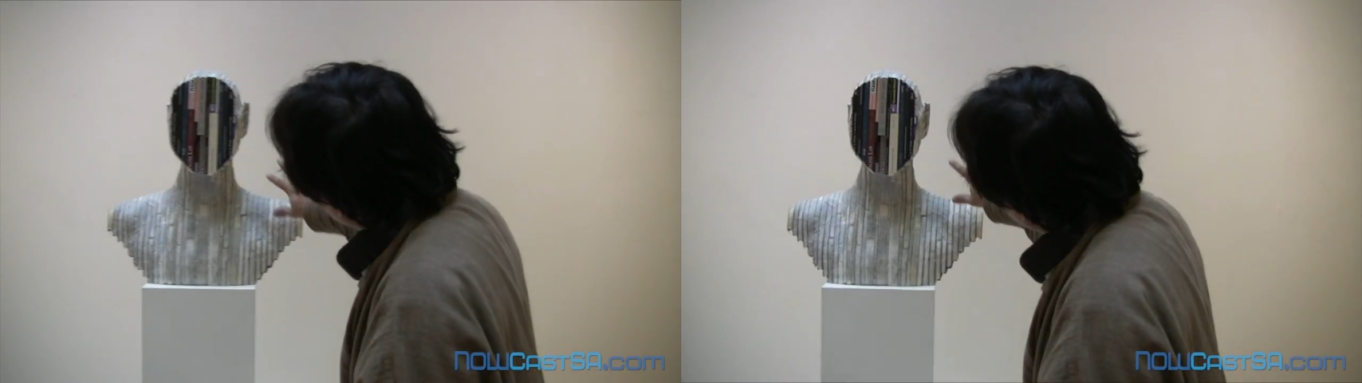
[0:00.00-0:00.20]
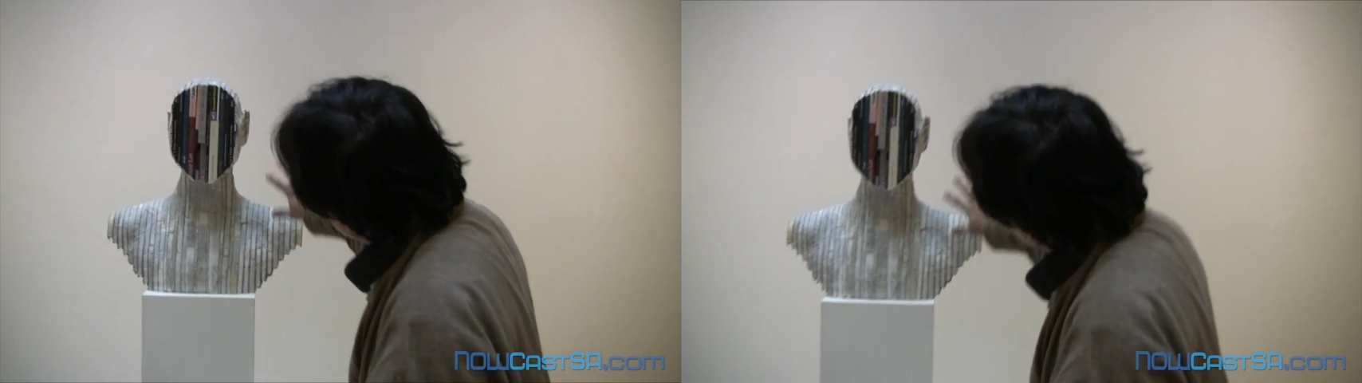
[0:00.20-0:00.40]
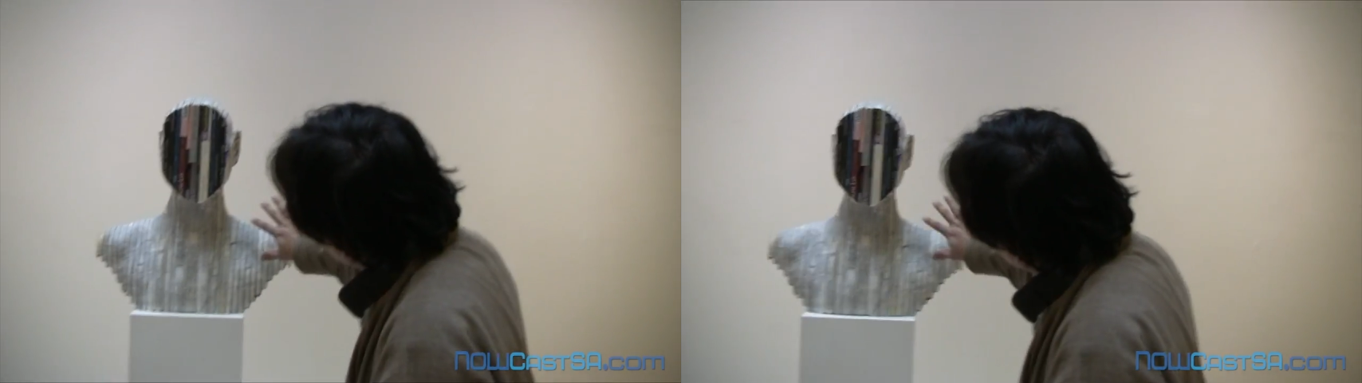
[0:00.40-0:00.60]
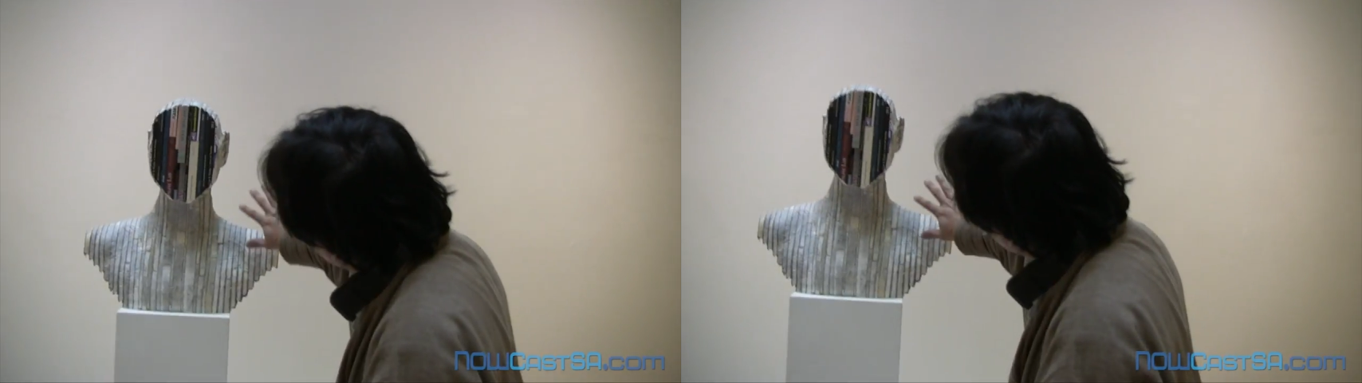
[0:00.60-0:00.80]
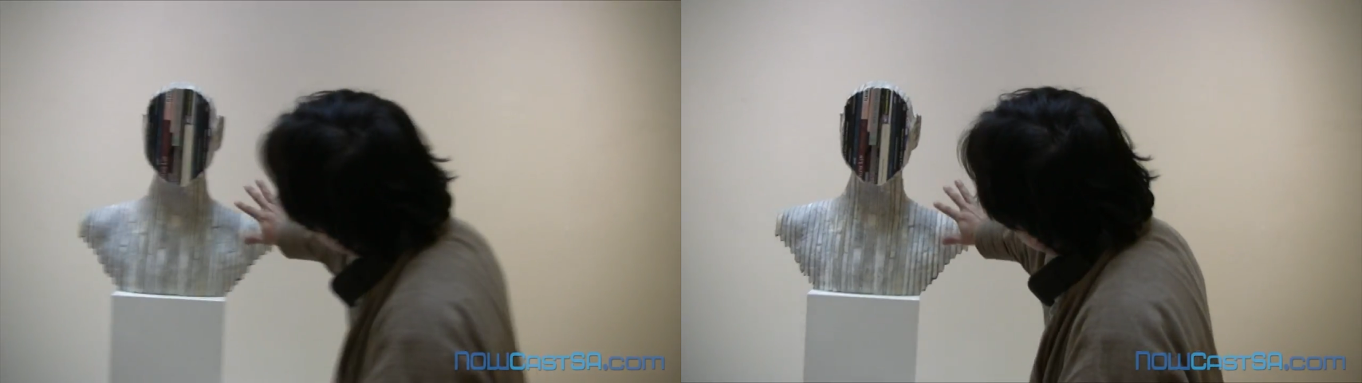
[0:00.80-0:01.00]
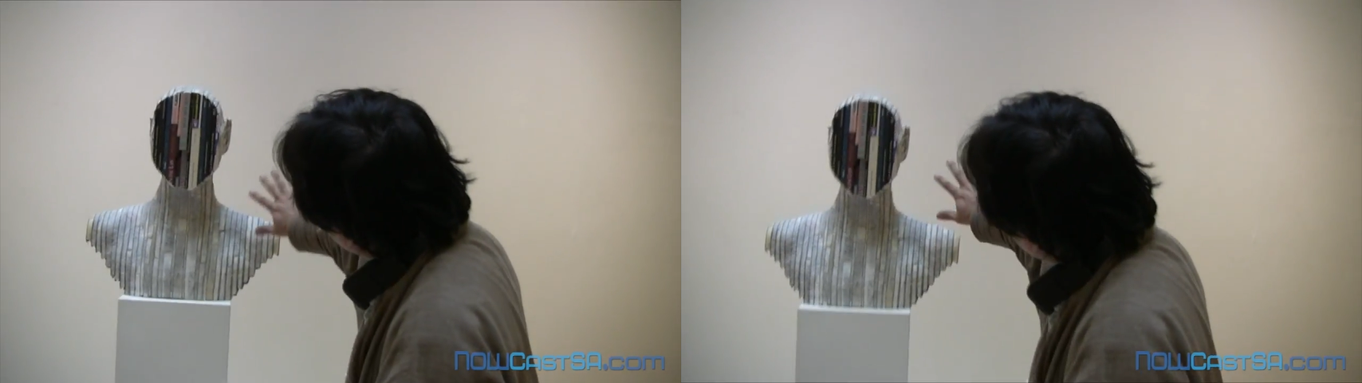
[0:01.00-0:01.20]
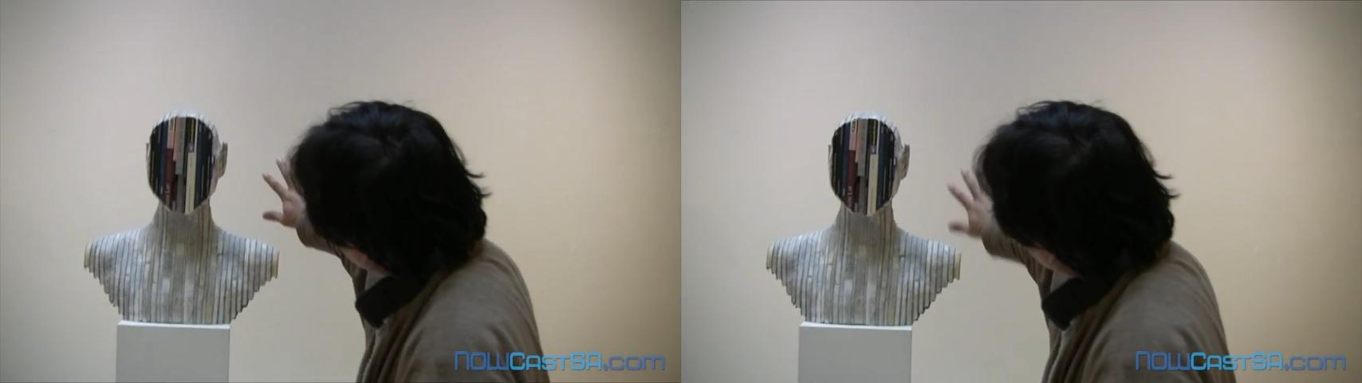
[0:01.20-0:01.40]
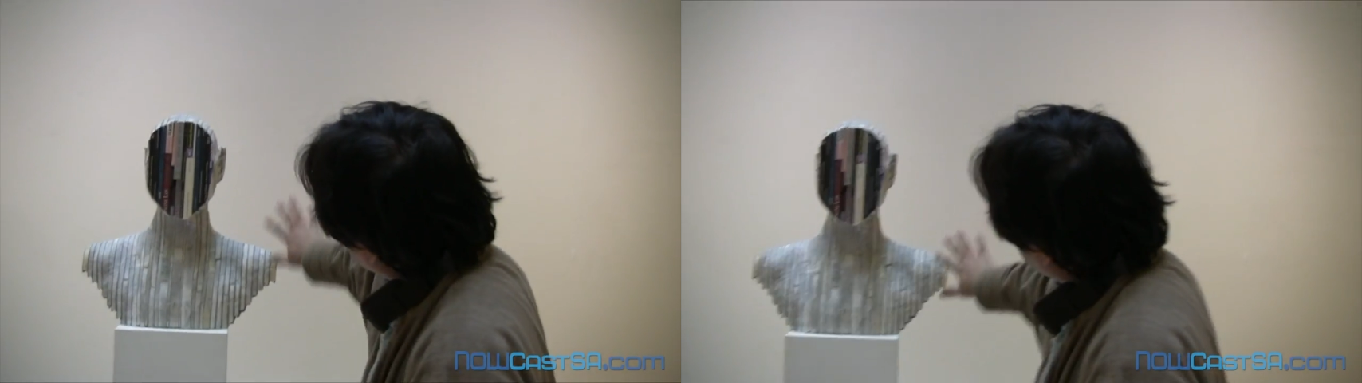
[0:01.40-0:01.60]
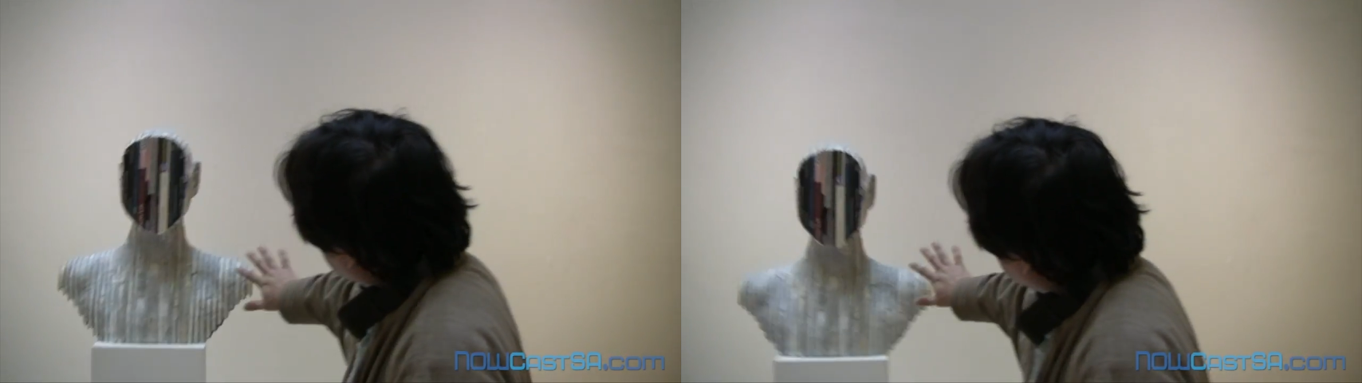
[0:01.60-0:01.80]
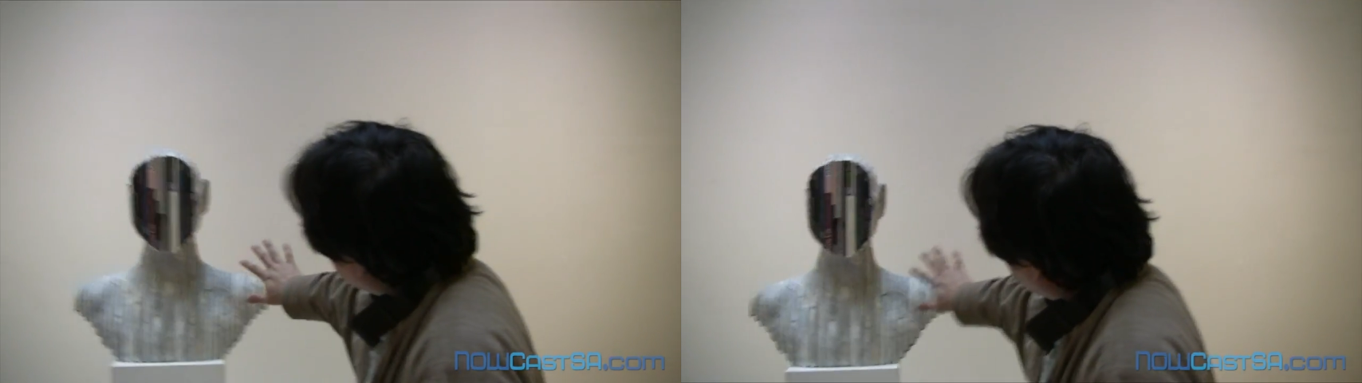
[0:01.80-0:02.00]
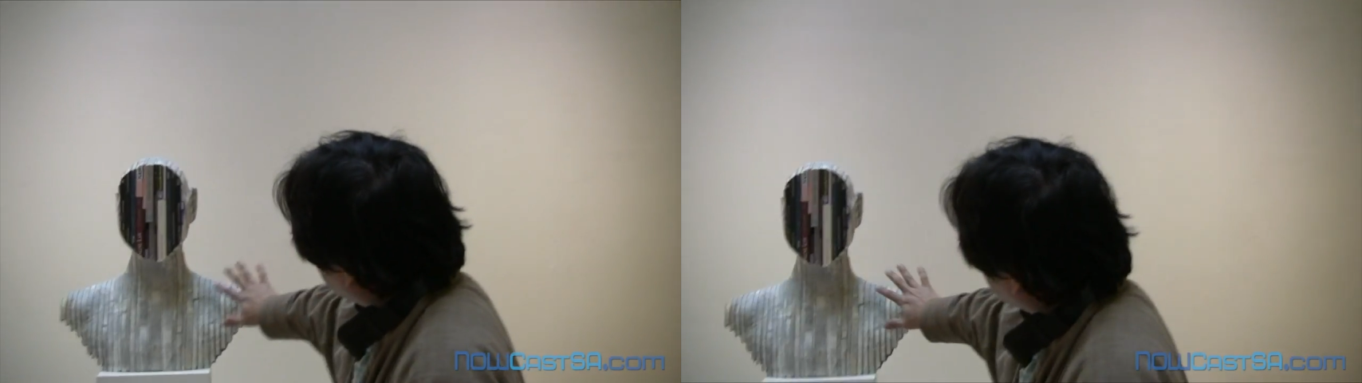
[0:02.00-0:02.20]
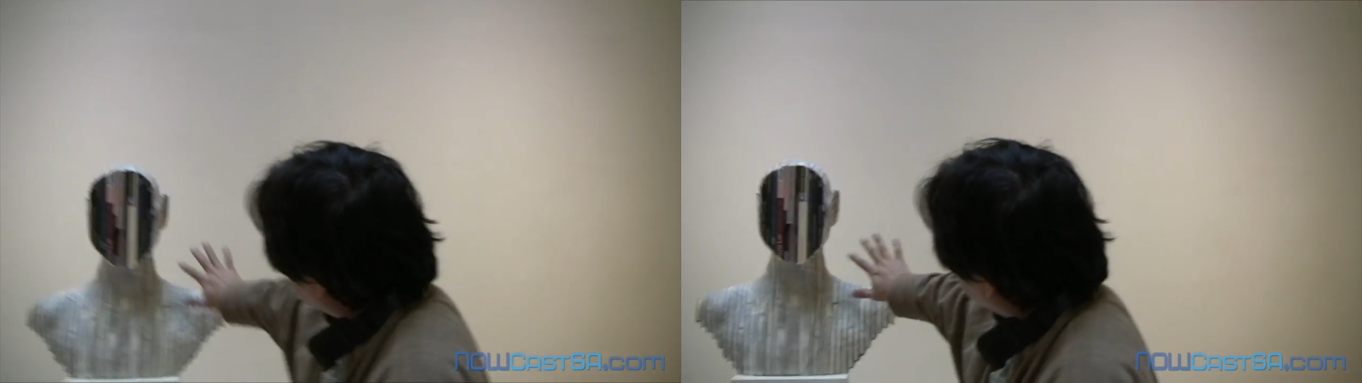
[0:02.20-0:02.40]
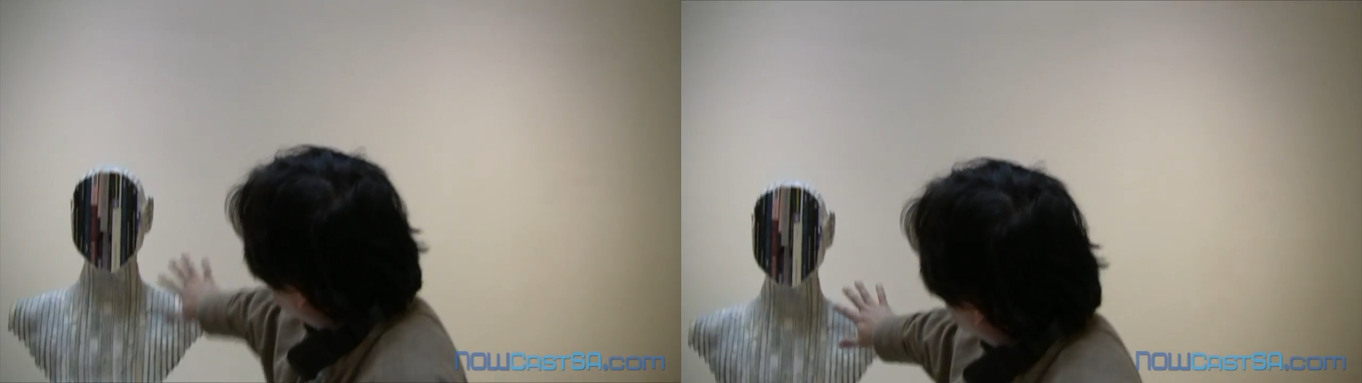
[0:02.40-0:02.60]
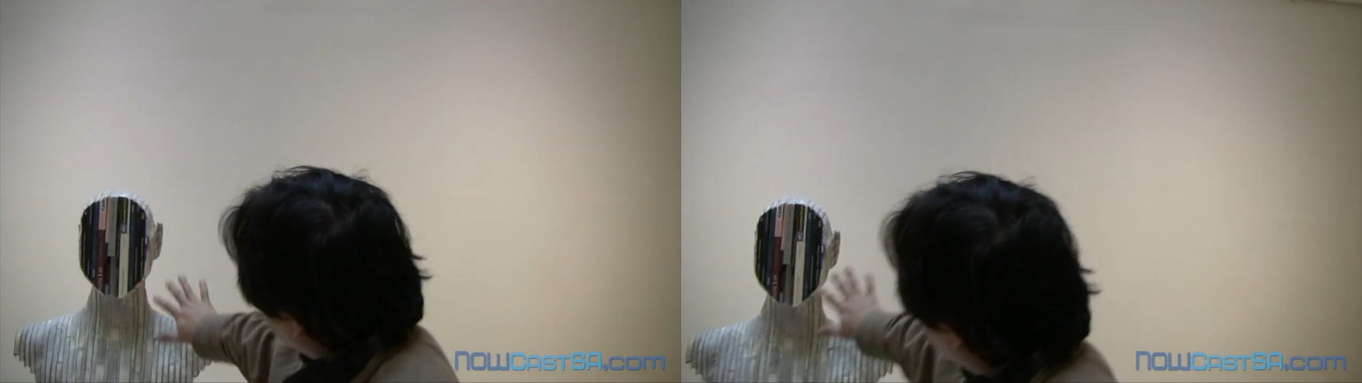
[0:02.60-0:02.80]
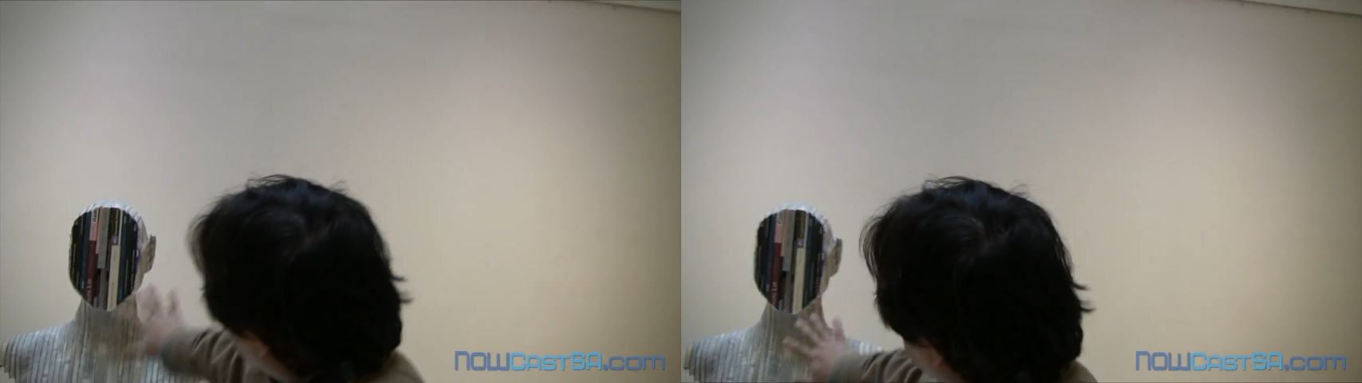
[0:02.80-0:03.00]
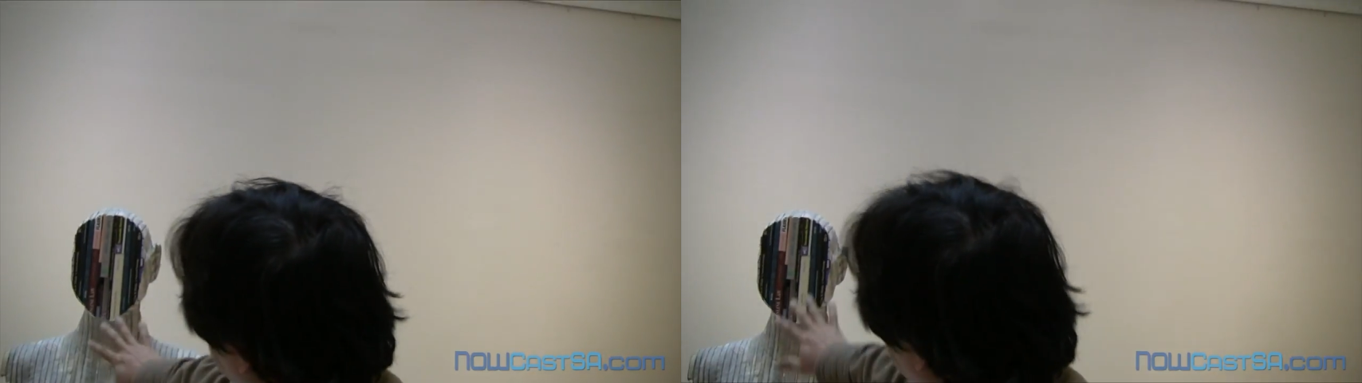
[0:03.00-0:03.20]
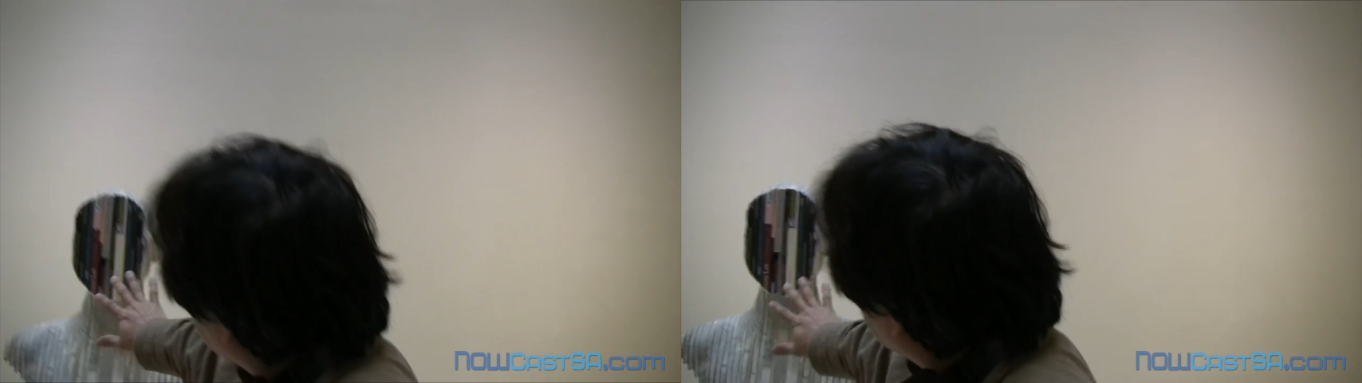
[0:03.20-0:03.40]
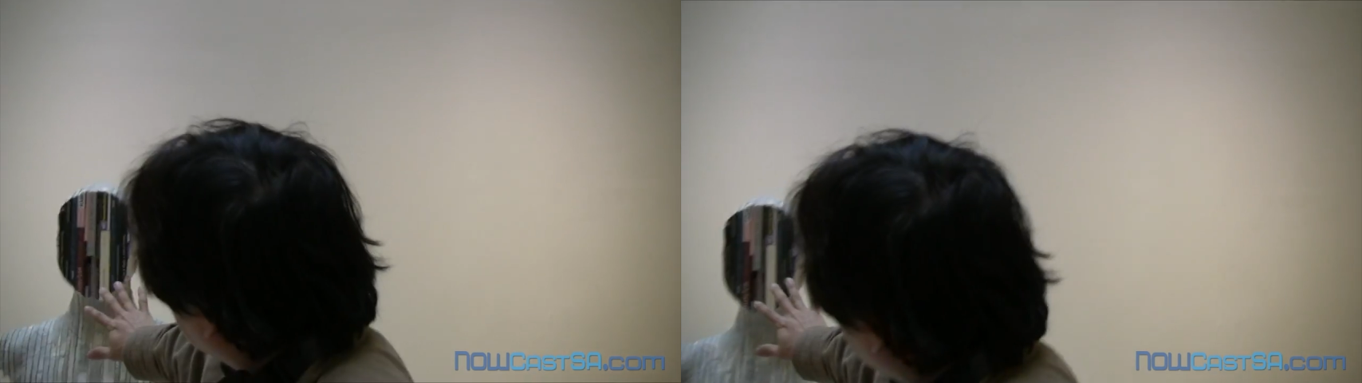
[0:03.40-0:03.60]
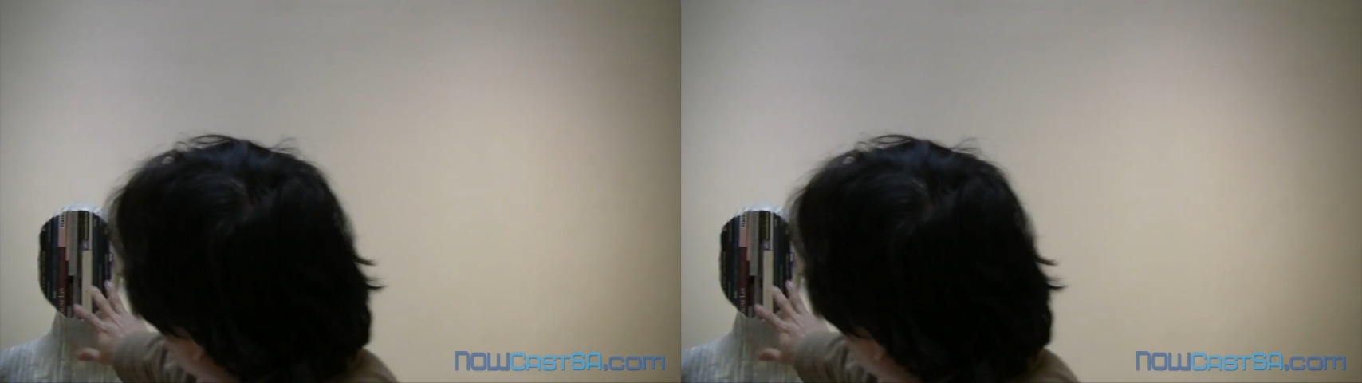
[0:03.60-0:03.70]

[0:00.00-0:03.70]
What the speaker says: No face is visible, so there are no lips to read.